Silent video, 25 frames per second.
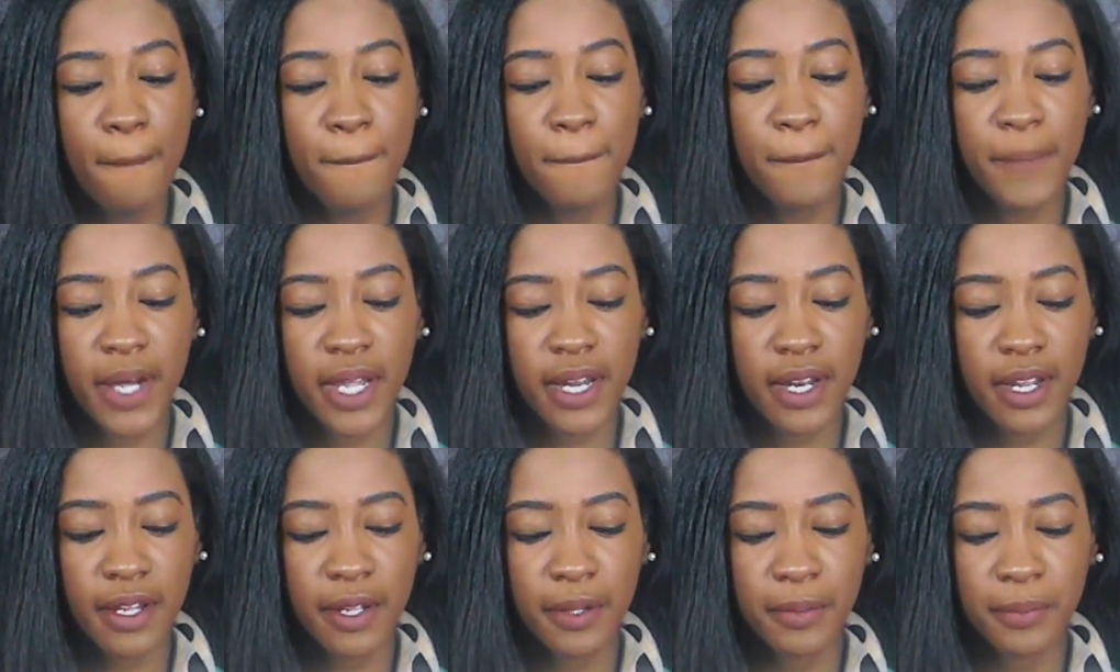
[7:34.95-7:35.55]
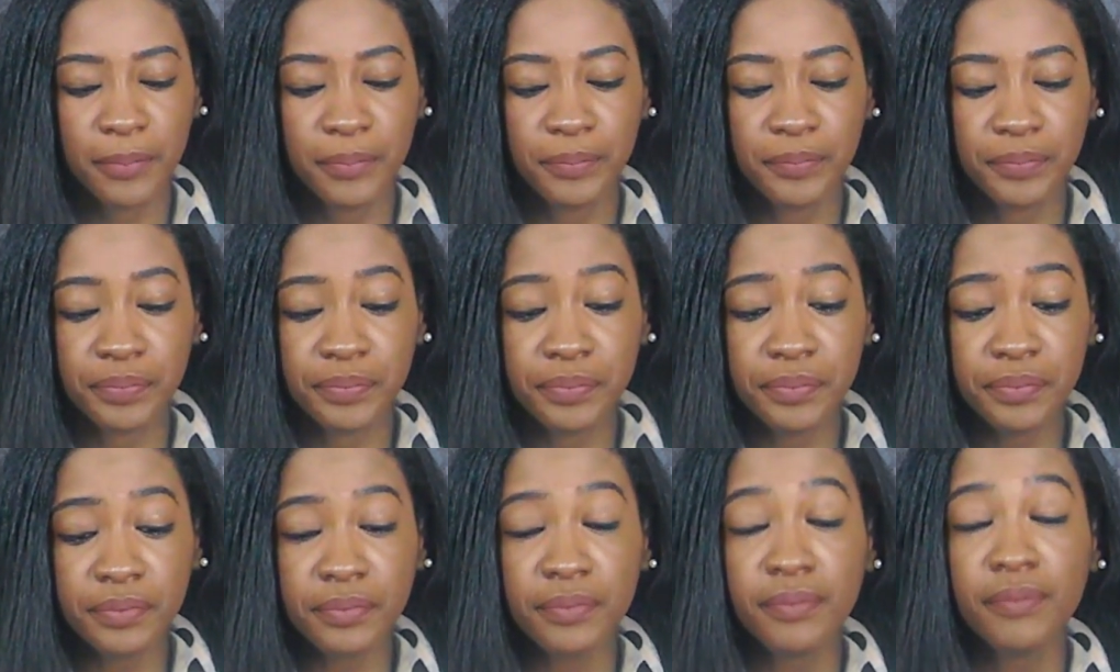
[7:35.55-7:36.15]
But
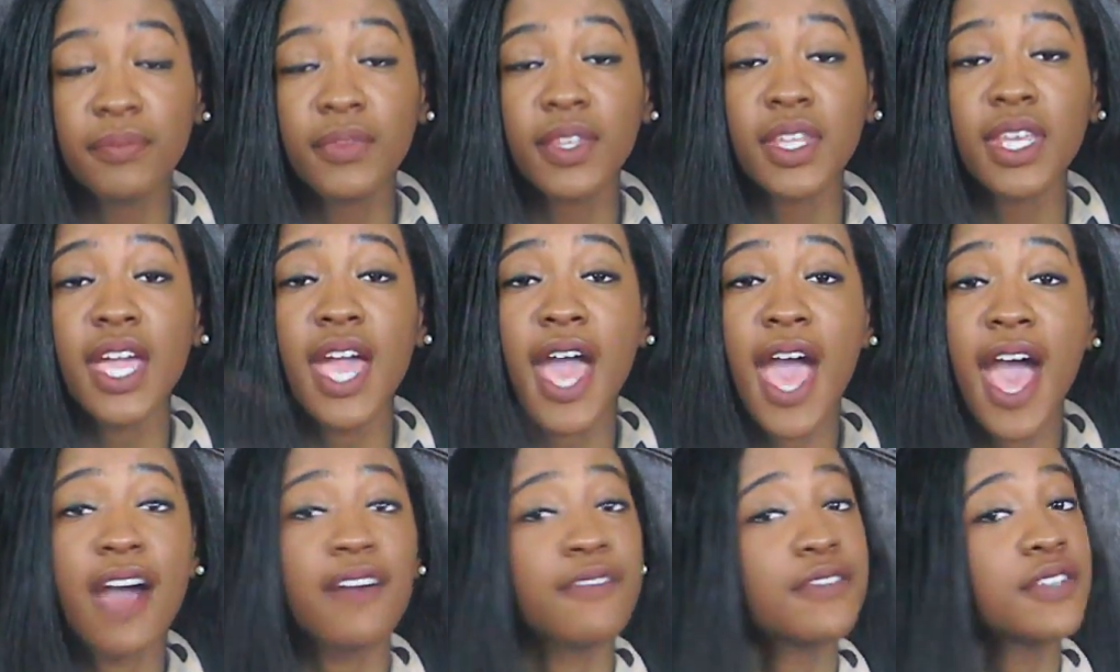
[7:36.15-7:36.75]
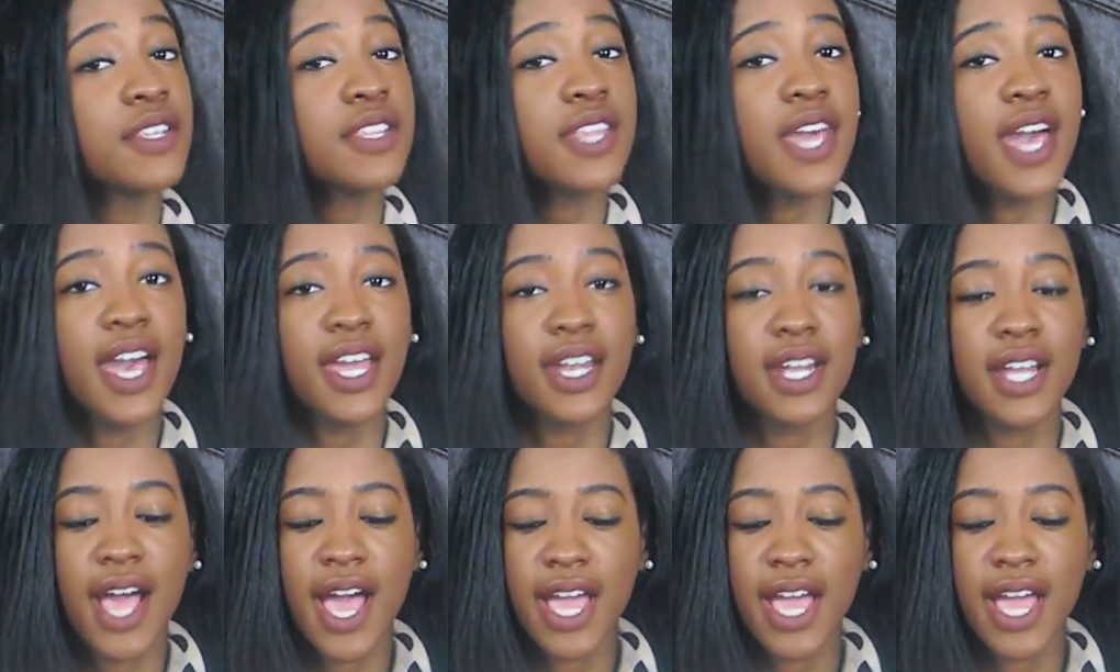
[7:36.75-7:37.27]
after that,